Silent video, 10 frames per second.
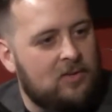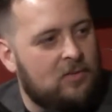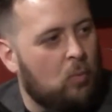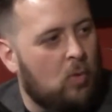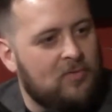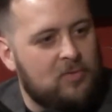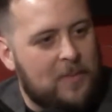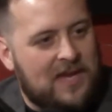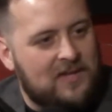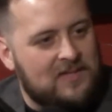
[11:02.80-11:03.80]
one of the
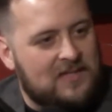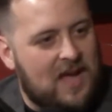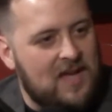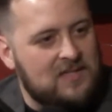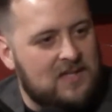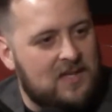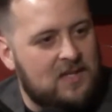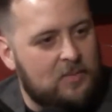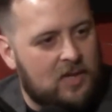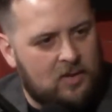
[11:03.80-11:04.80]
maintenance guys
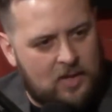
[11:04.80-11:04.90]
in to be like,